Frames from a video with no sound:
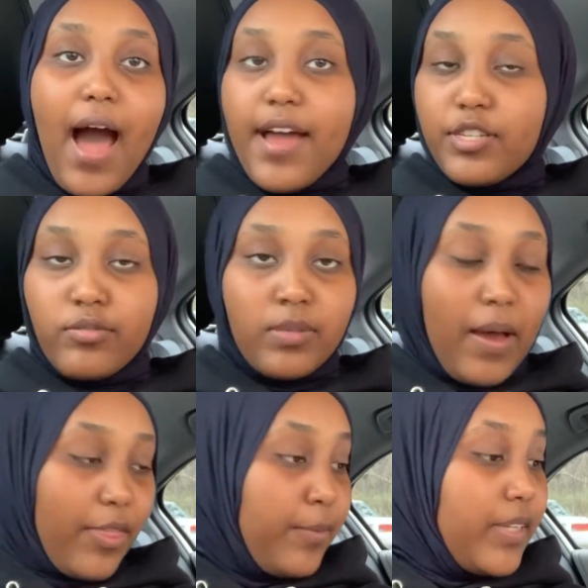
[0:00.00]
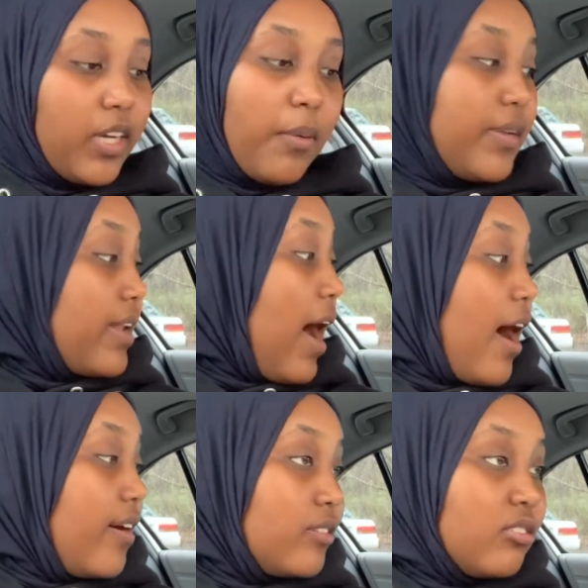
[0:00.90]
use the bathroom in here. I will
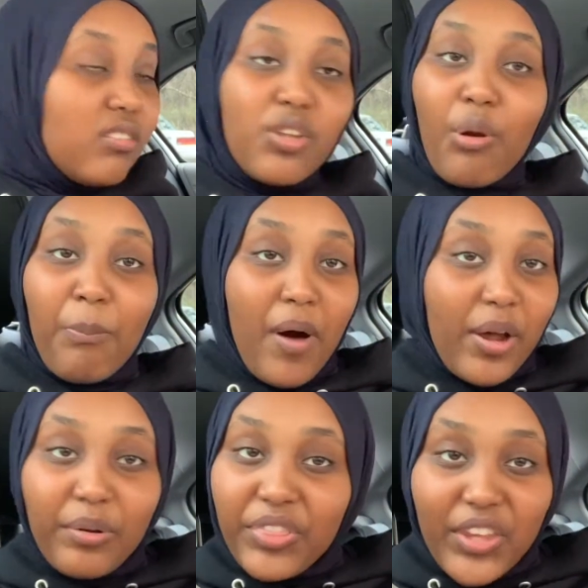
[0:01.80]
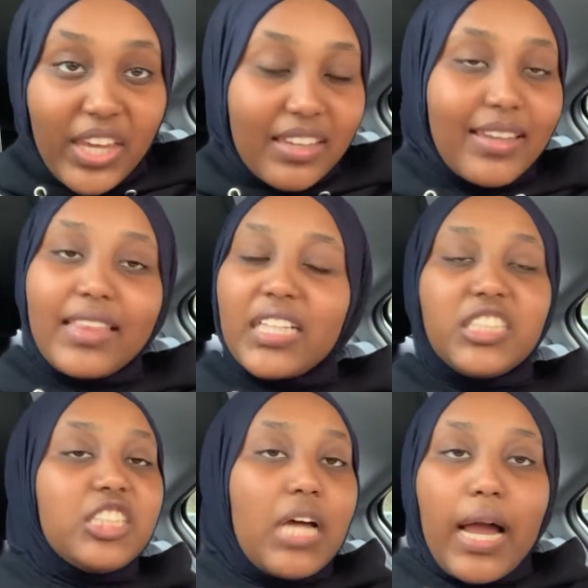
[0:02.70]
not do a little bottle thing. Like, that's
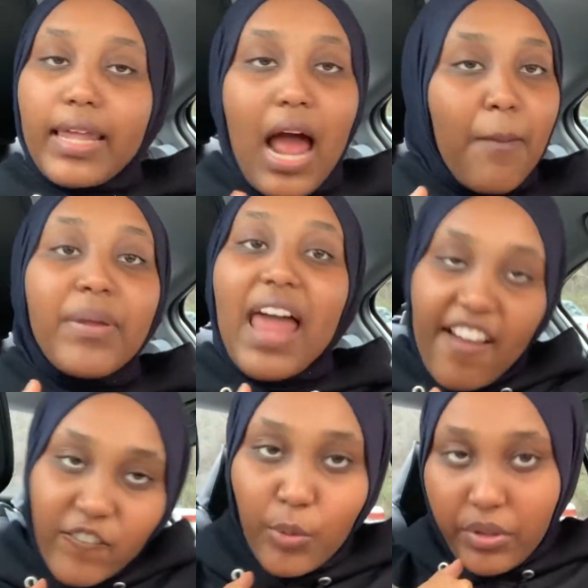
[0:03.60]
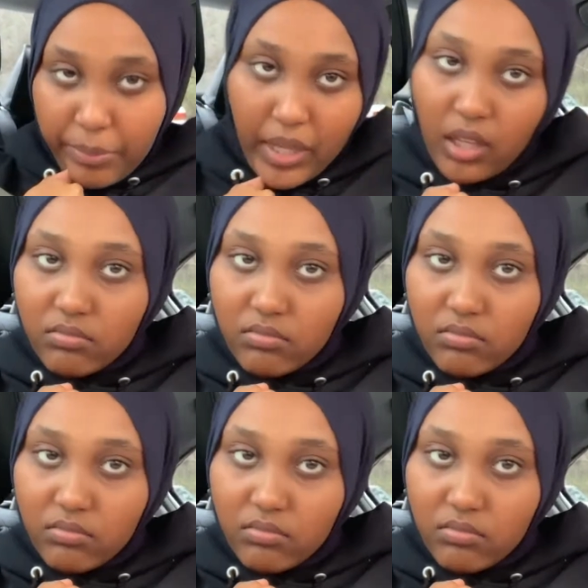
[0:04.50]
just not gonna happen ever with me.